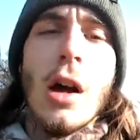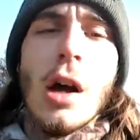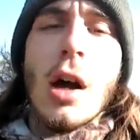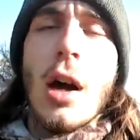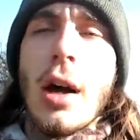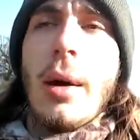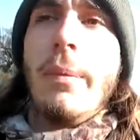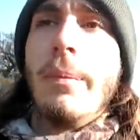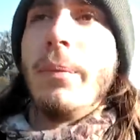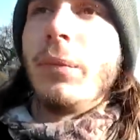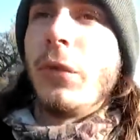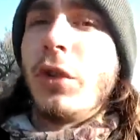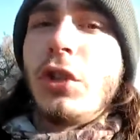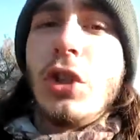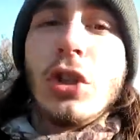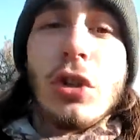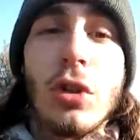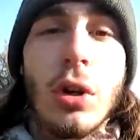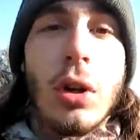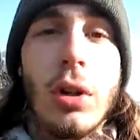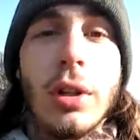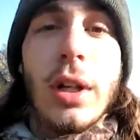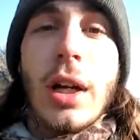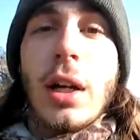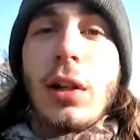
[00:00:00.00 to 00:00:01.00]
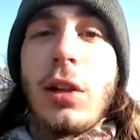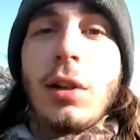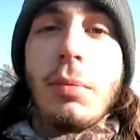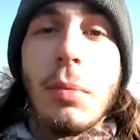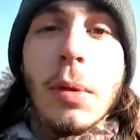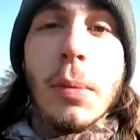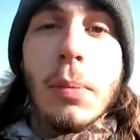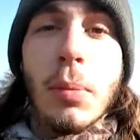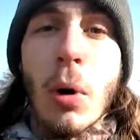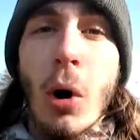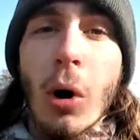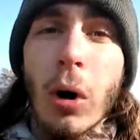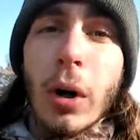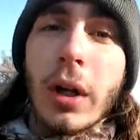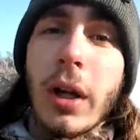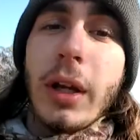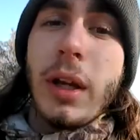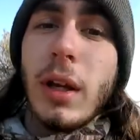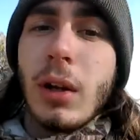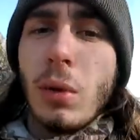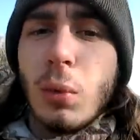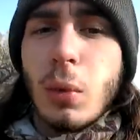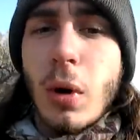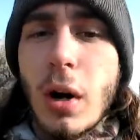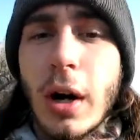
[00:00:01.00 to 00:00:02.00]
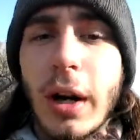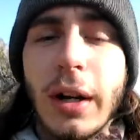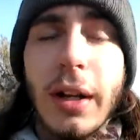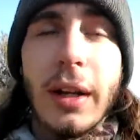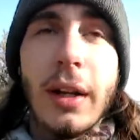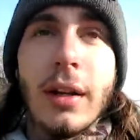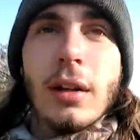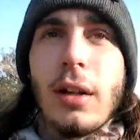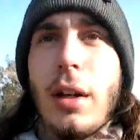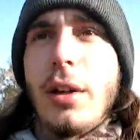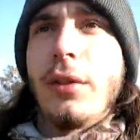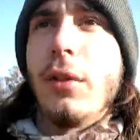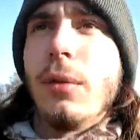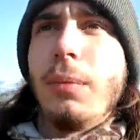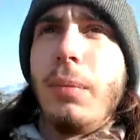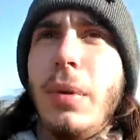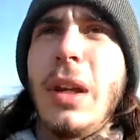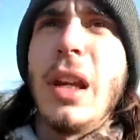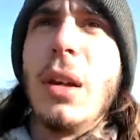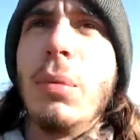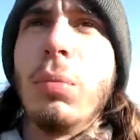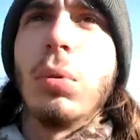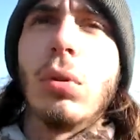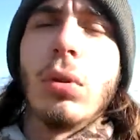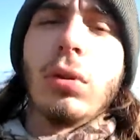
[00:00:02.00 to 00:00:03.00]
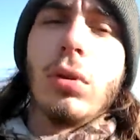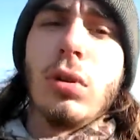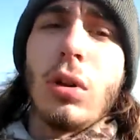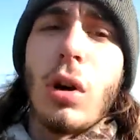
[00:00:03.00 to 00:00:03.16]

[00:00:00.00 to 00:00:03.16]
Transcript: Um, she's not allowed to be barking and whining at other people,